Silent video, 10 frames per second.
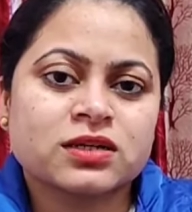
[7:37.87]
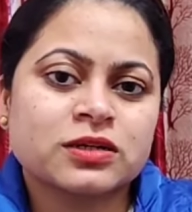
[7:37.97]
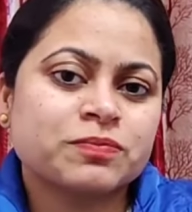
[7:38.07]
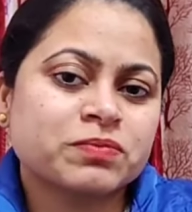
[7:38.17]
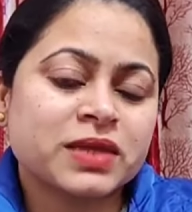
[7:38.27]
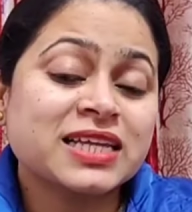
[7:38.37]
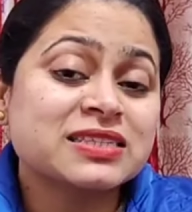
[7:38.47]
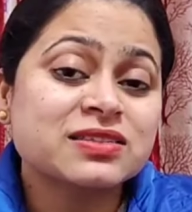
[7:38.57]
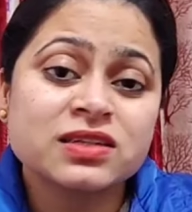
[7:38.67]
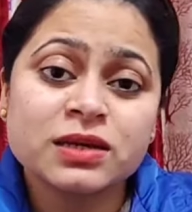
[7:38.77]

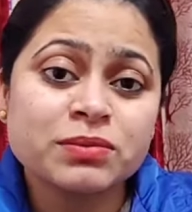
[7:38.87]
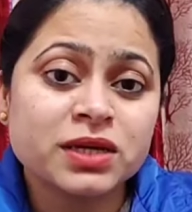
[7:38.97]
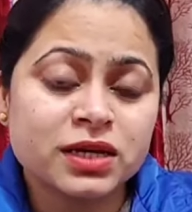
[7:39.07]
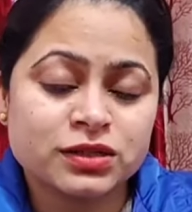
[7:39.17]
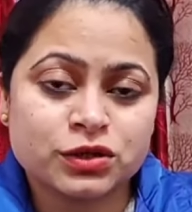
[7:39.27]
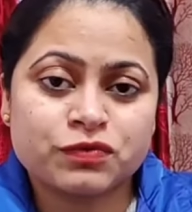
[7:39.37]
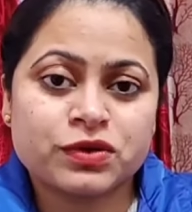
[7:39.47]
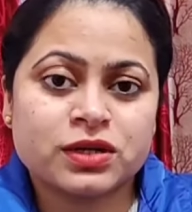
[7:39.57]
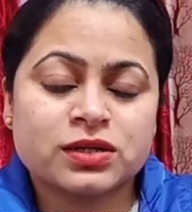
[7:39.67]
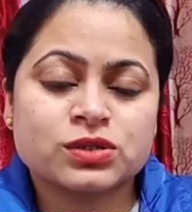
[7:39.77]
extreme
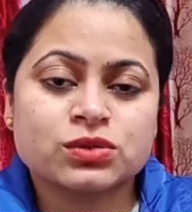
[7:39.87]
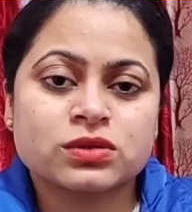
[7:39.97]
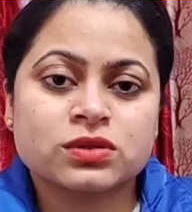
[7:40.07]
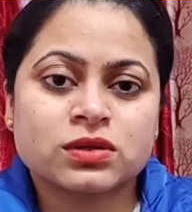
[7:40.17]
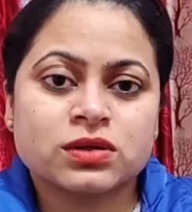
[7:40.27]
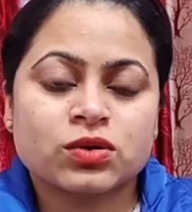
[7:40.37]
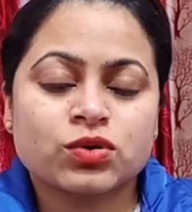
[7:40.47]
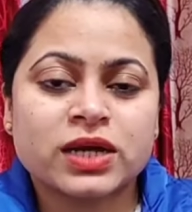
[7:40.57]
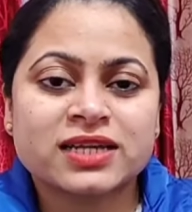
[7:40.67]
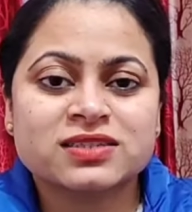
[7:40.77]
interference or
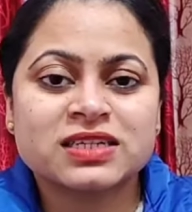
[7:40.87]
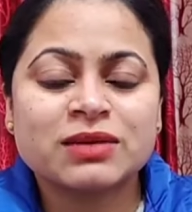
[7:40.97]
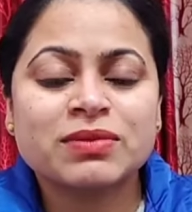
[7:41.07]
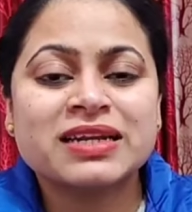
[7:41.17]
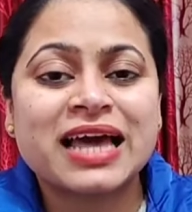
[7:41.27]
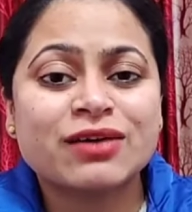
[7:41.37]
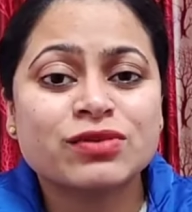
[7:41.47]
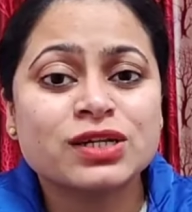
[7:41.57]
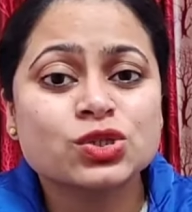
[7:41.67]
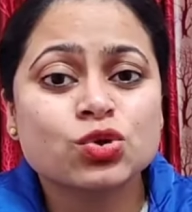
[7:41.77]
extreme
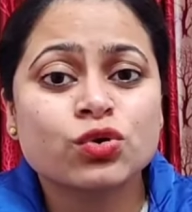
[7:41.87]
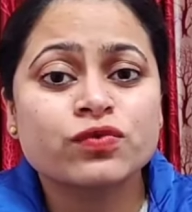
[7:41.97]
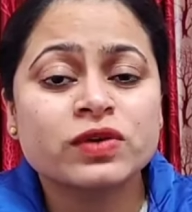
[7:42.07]
levels of